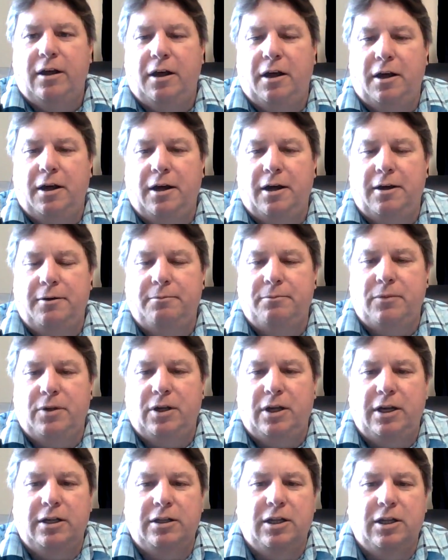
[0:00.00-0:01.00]
in
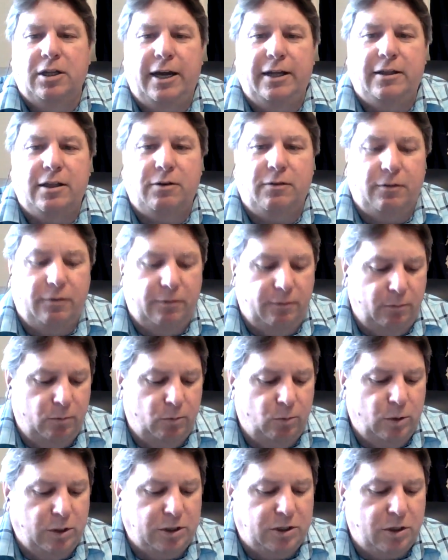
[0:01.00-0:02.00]
light of
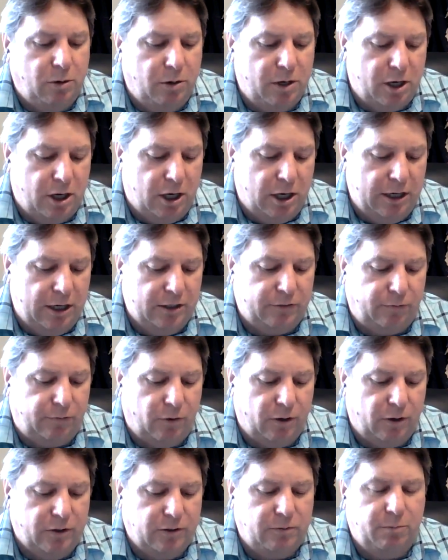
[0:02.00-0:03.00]
what's going on as
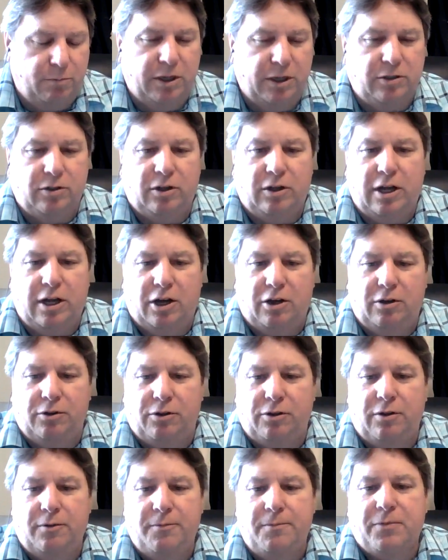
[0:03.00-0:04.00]
far as mental
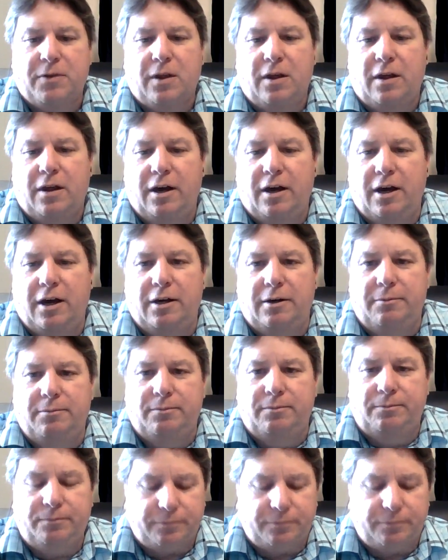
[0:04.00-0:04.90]
health and